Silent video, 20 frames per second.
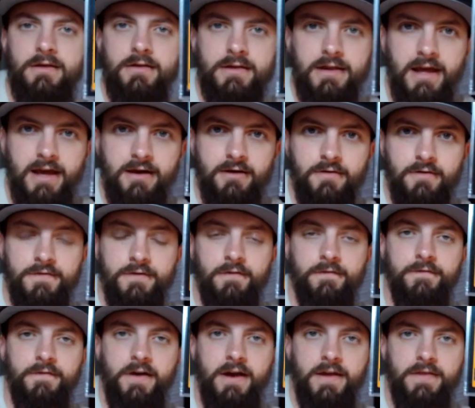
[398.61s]
now if
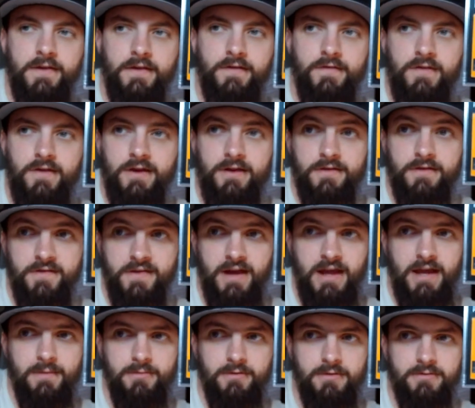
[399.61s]
you find this at a
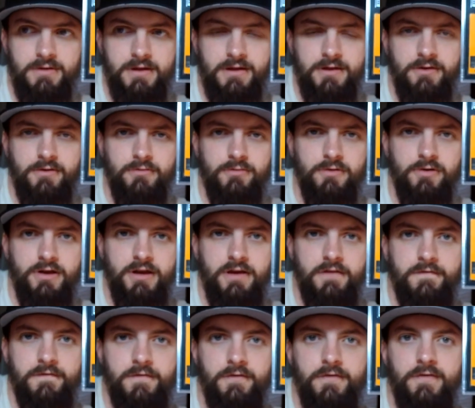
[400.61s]
table and you're
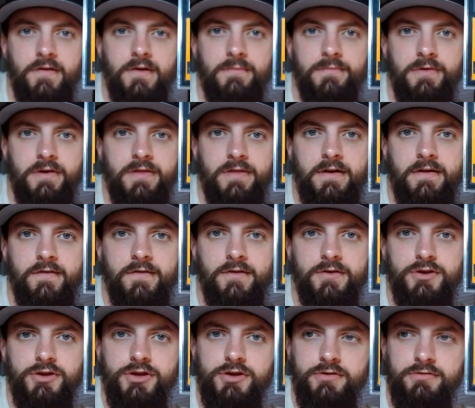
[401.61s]
looking for something that's
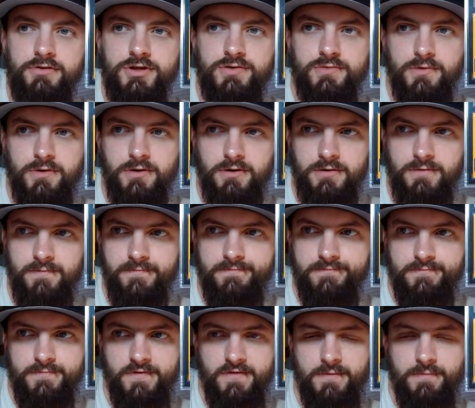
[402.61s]
unusual,
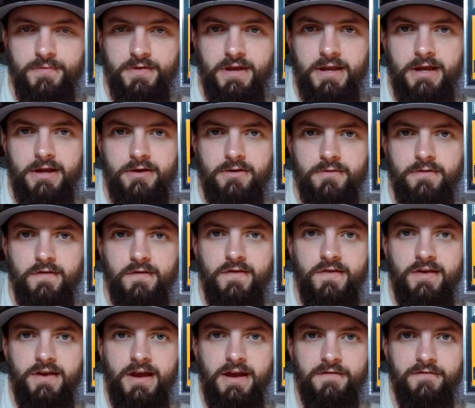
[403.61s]
something you don't
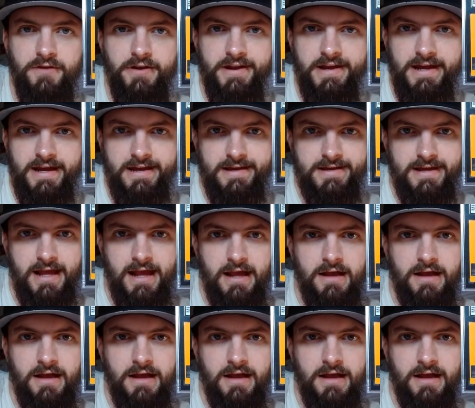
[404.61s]
see every day,